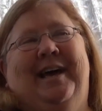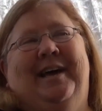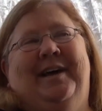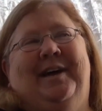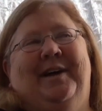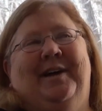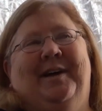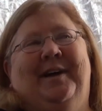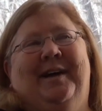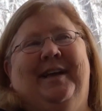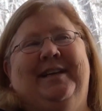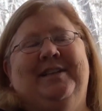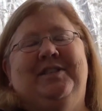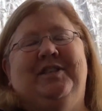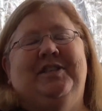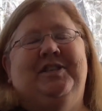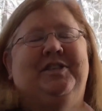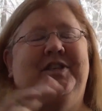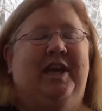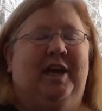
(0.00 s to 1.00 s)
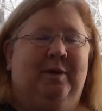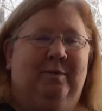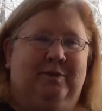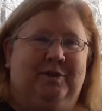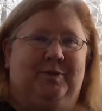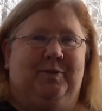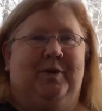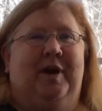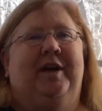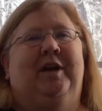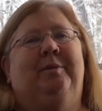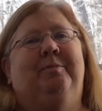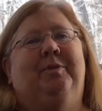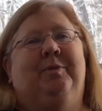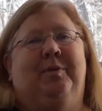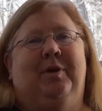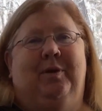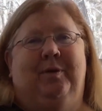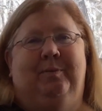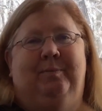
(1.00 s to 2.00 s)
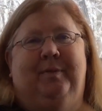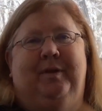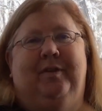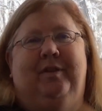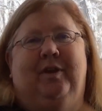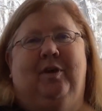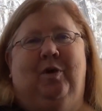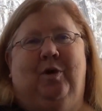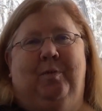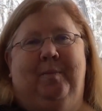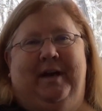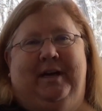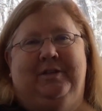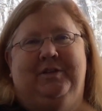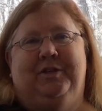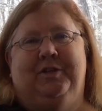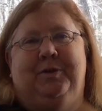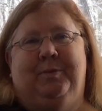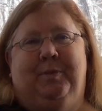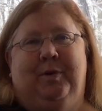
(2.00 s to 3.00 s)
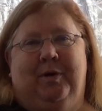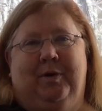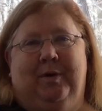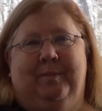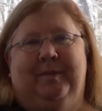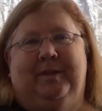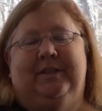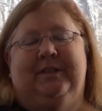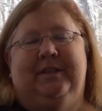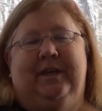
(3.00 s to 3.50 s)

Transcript: and uh, NC State was right up the road, but their whole master's program at the